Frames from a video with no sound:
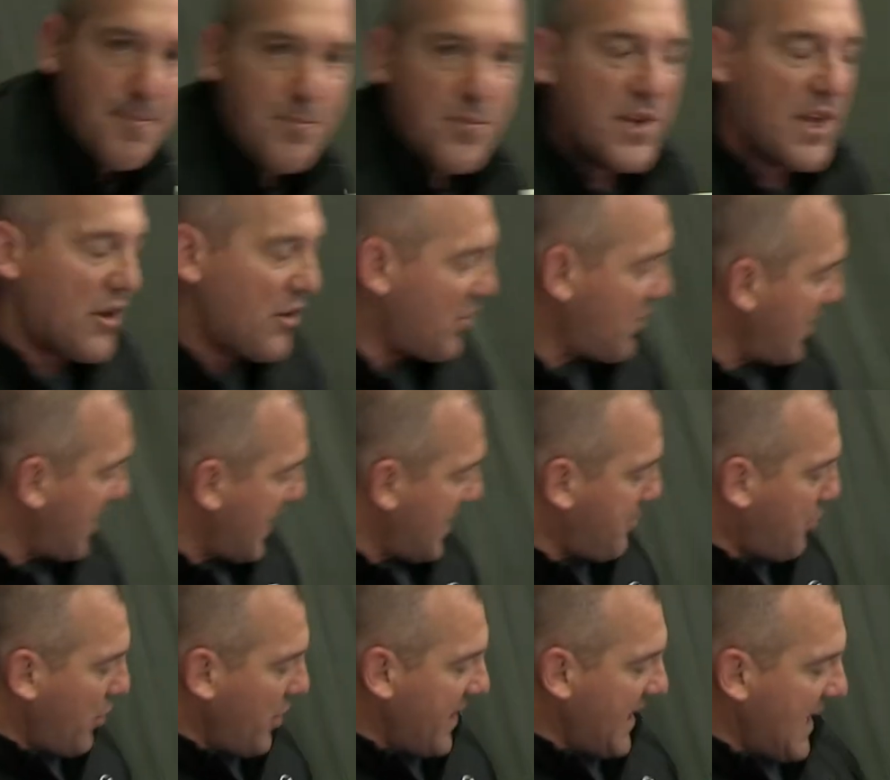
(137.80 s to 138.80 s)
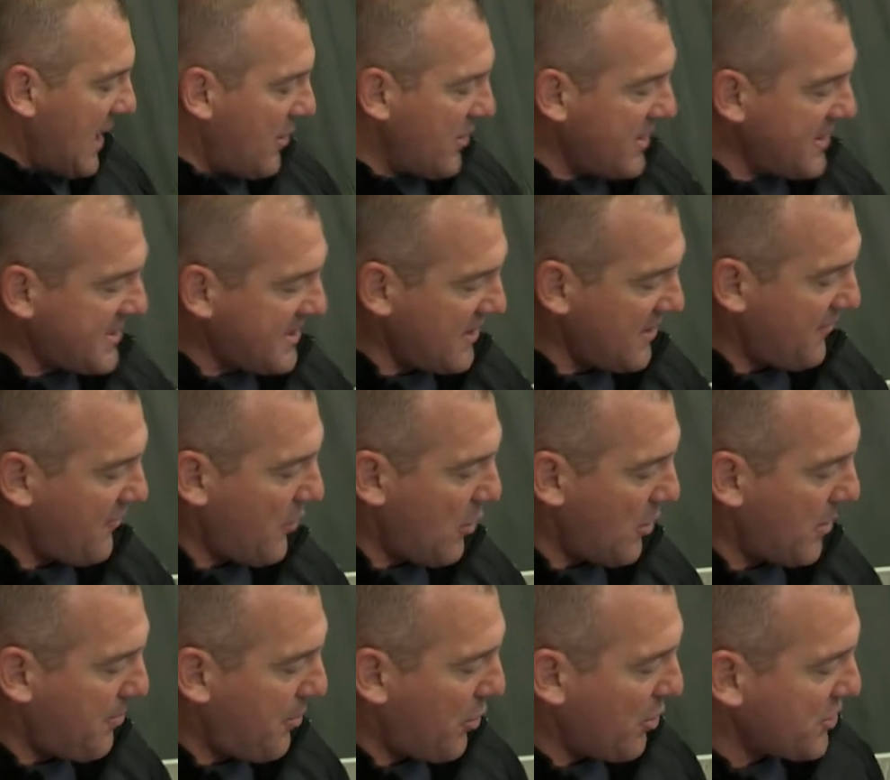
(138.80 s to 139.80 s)
The other thing I'd point out is in the
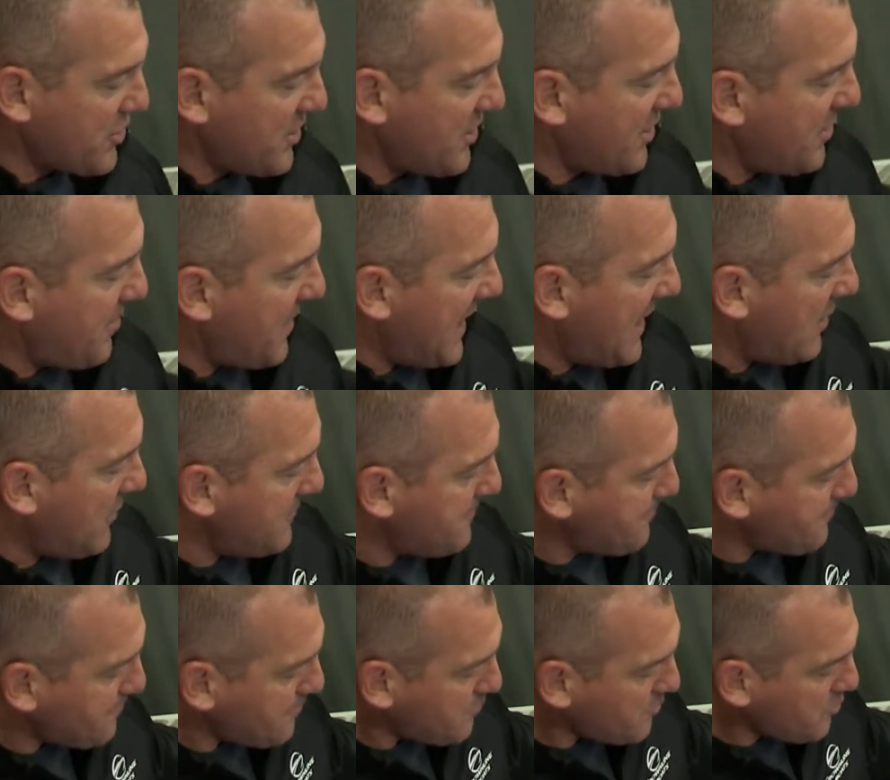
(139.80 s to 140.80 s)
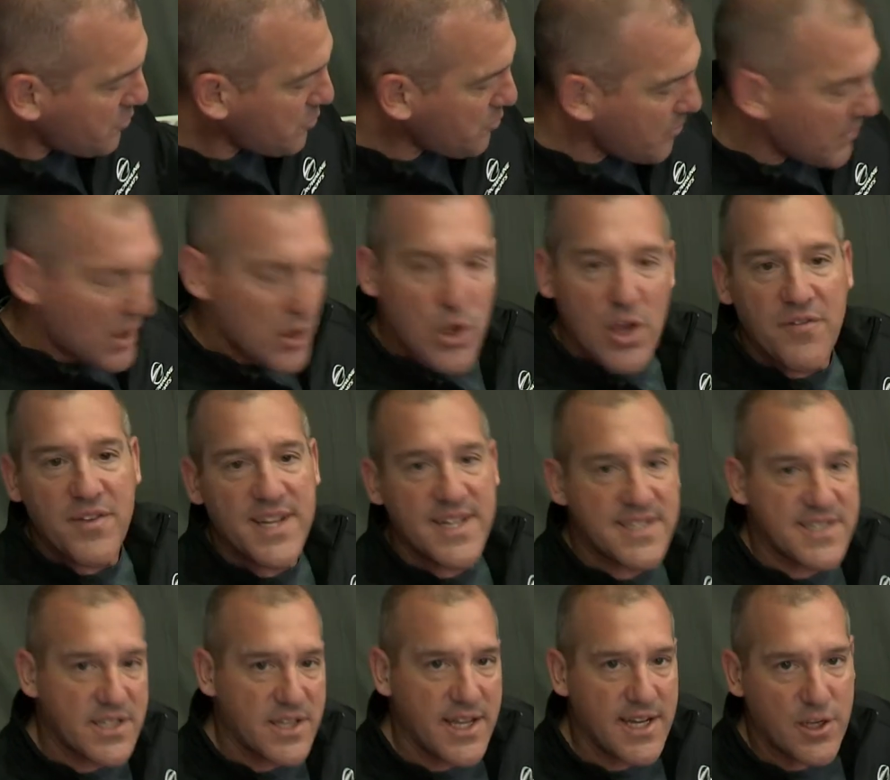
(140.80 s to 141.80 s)
forward portion of the bow, you have an
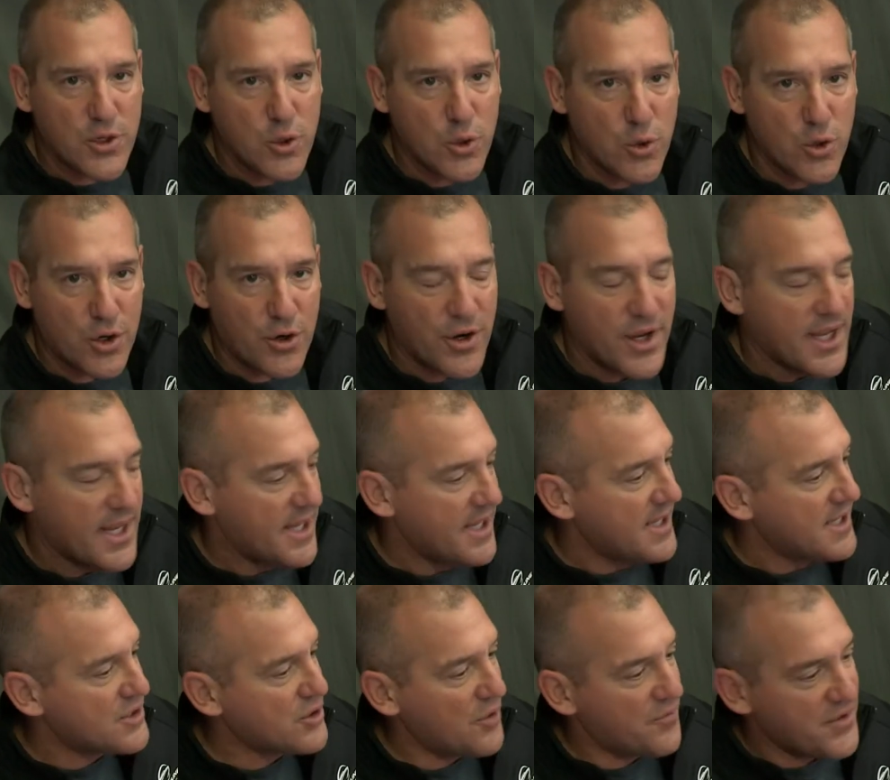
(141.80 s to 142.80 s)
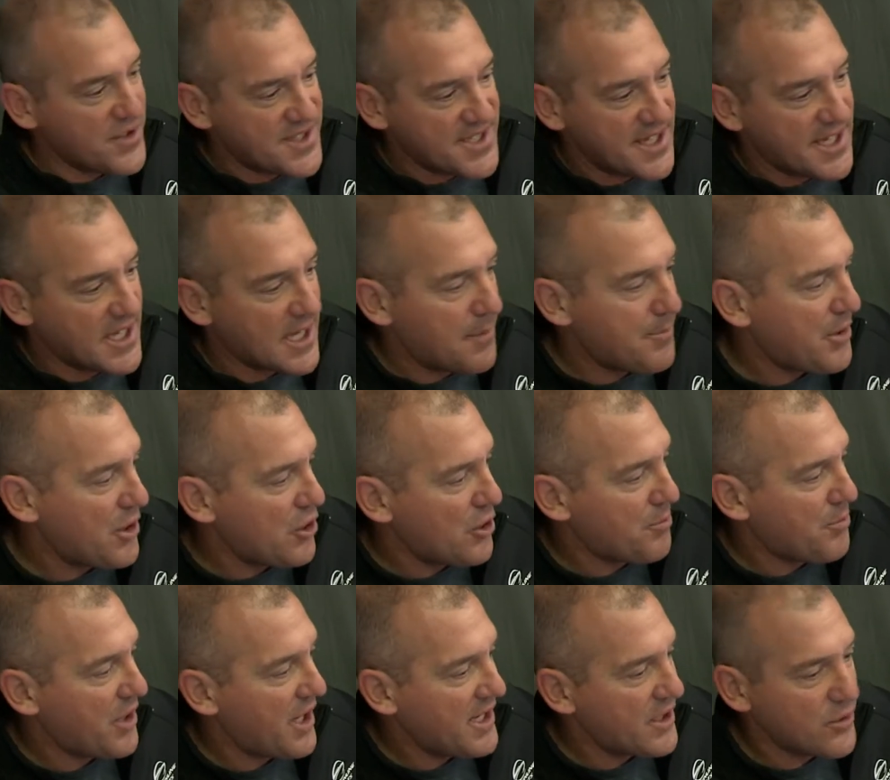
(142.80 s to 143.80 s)
insulated cooler. So if you're sitting up here,
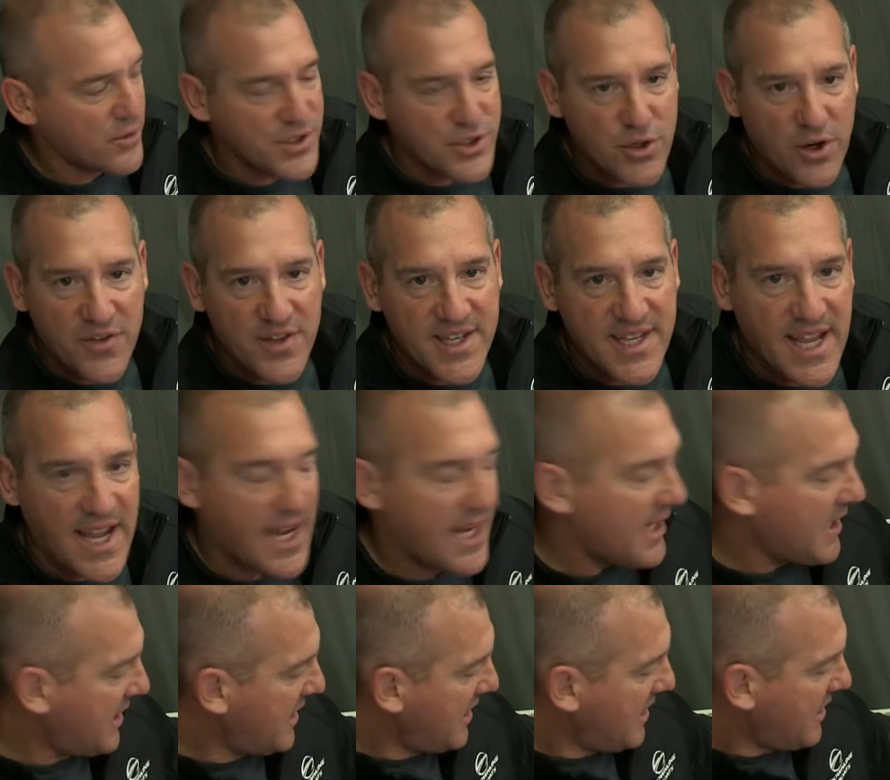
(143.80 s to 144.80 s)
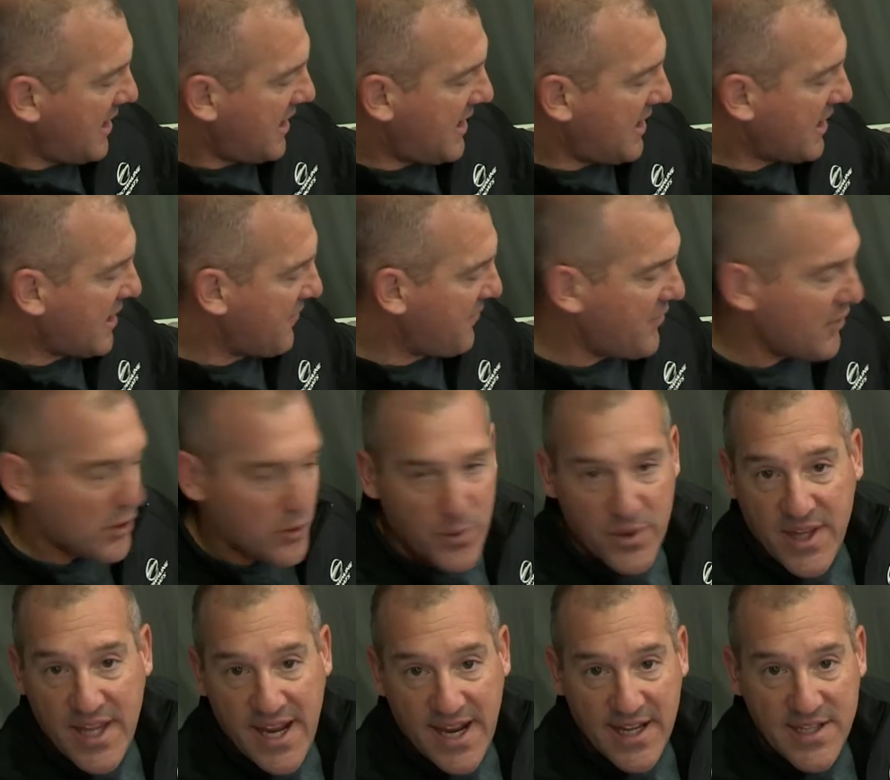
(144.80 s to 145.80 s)
plan to enjoy the day, you can fill it
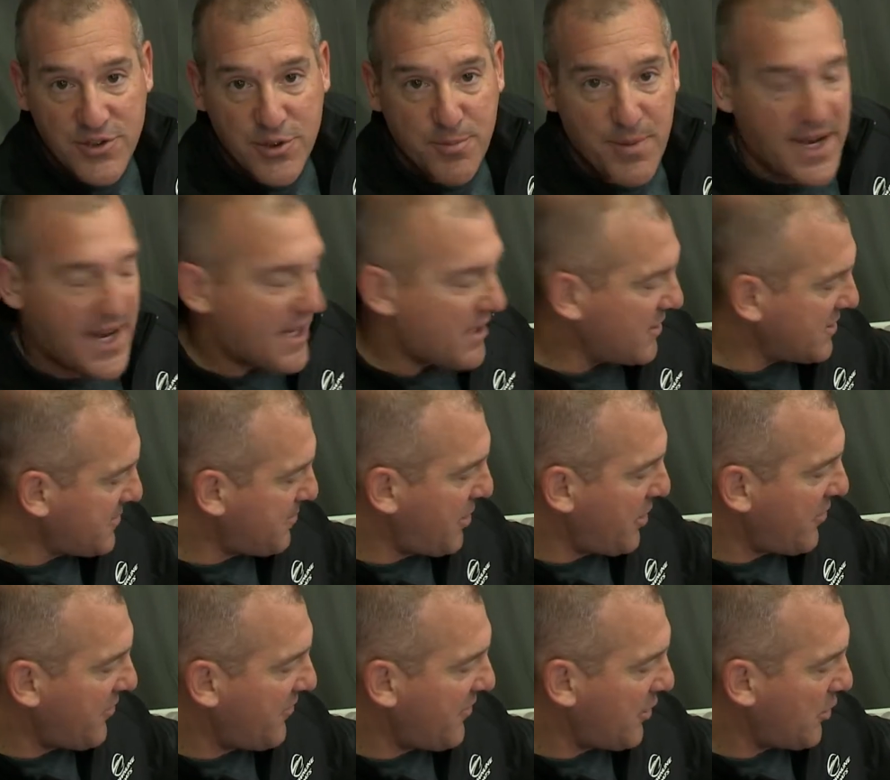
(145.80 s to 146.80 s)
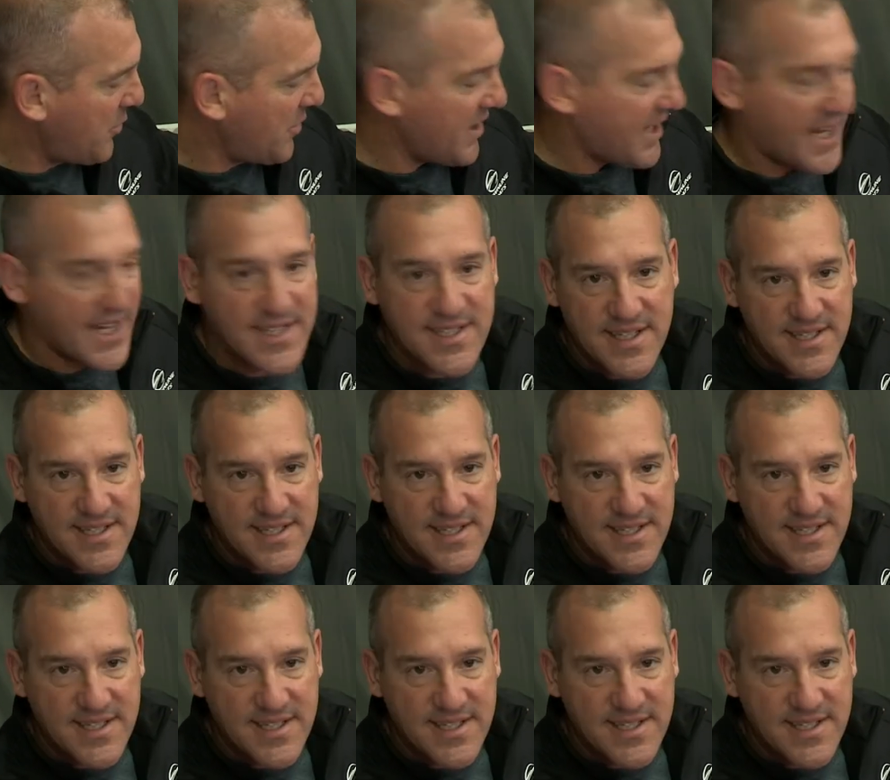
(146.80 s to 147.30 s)
with cans or bottles, fill it with ice.